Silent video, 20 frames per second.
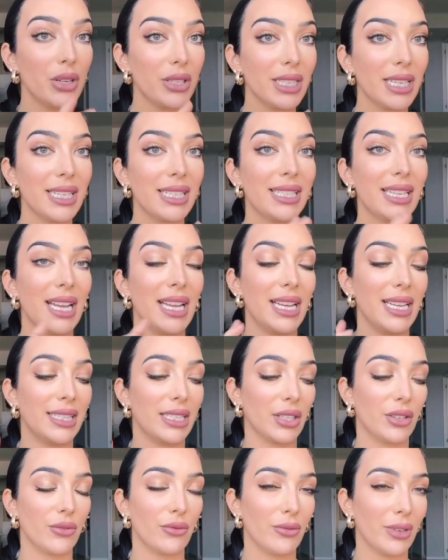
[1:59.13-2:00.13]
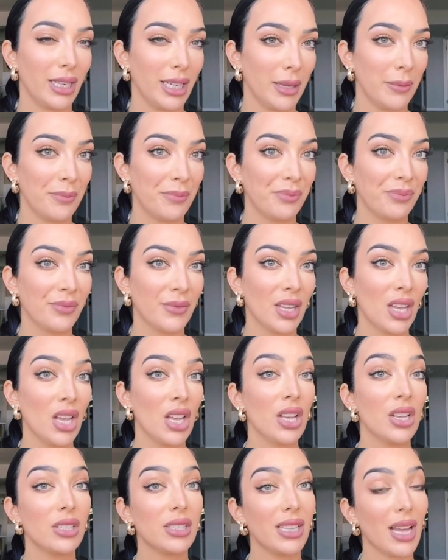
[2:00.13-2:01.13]
it's a cream,
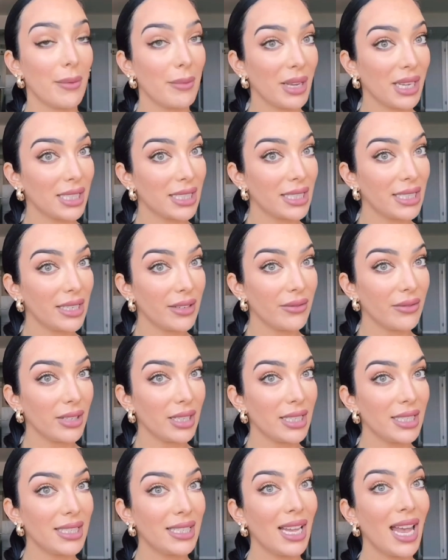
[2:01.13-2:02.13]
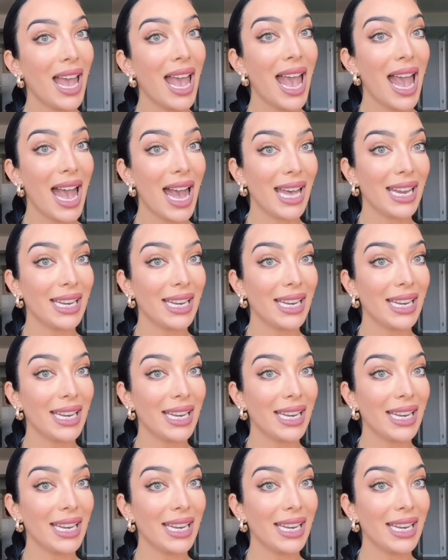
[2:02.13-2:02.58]
so that makes a difference. And it